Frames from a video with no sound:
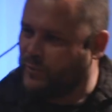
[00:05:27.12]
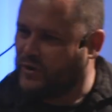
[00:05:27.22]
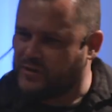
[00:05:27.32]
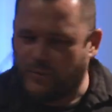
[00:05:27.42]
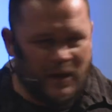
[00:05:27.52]
it
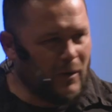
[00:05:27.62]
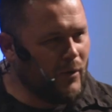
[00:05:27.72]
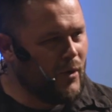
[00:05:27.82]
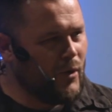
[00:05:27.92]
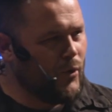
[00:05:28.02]
because I'm like,
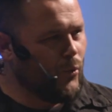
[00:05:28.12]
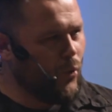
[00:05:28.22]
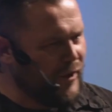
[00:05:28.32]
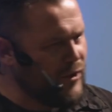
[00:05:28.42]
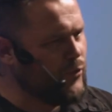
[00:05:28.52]

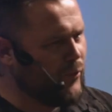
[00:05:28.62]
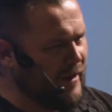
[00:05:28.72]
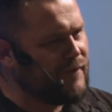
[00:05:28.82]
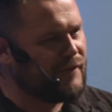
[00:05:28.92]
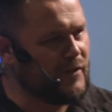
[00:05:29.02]
what do you
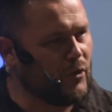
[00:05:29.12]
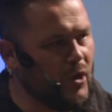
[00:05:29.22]
really feel?